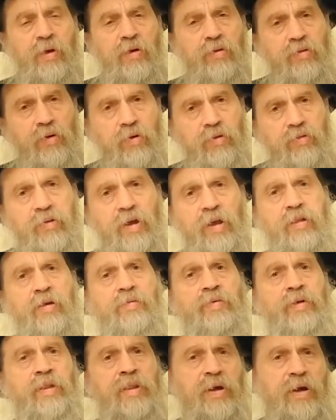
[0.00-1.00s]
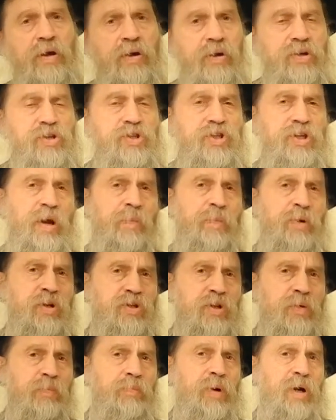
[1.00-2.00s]
So it says over there,
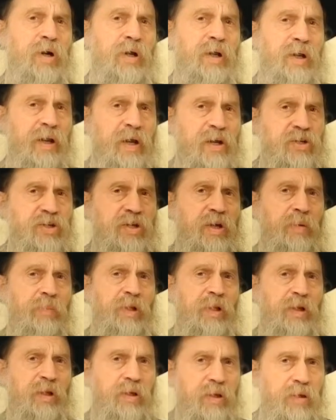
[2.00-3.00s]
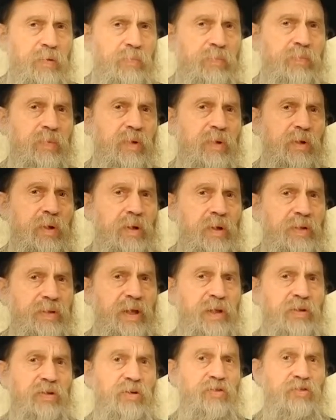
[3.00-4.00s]
Kishemesh Mogin Hashem Elikim,
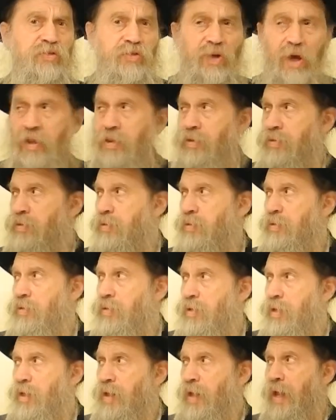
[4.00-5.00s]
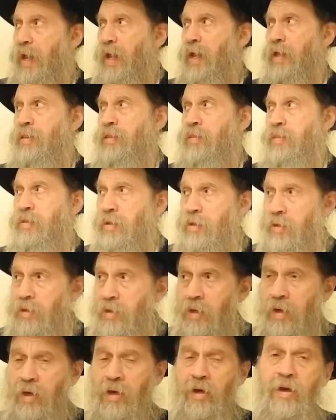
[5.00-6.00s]
that the sun and
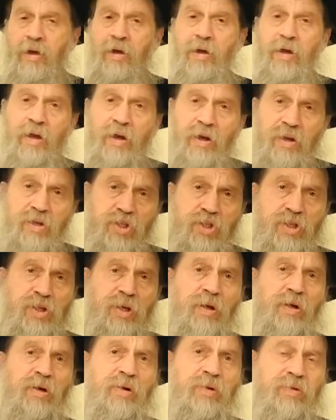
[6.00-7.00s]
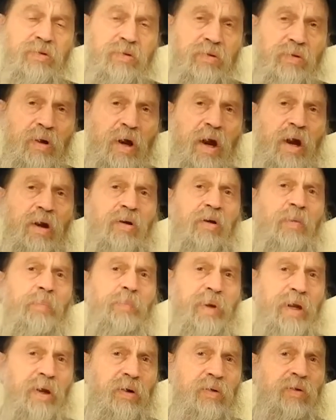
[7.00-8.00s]
its shield are
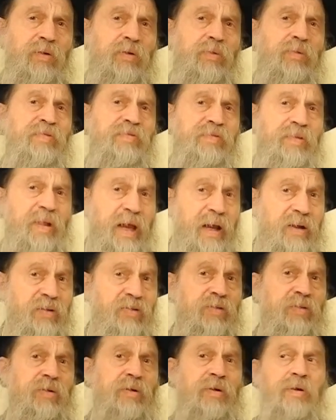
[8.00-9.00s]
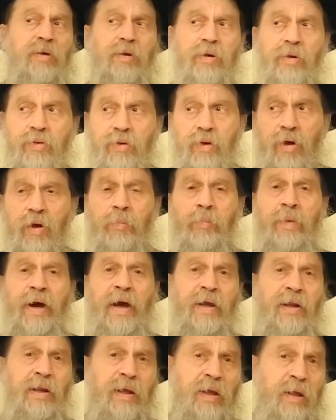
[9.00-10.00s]
compared to reflect the
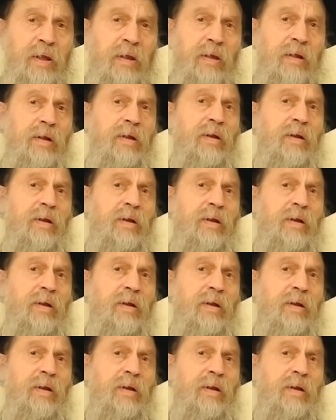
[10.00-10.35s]
Almighty,